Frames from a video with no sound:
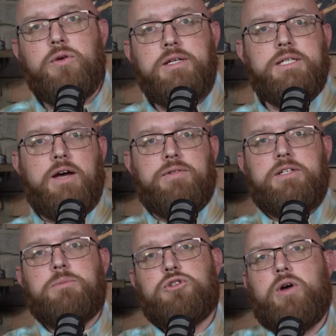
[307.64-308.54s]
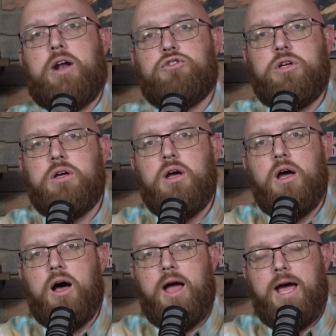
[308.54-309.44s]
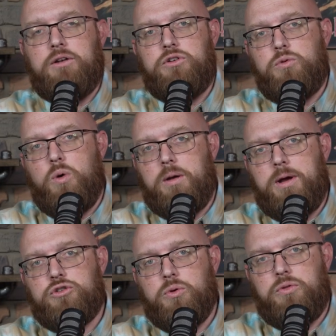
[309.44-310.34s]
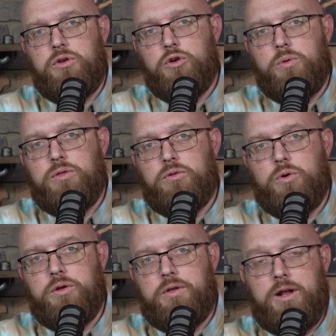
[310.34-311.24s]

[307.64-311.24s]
is definitely some strategy, and you want to make sure that you're with a lawyer that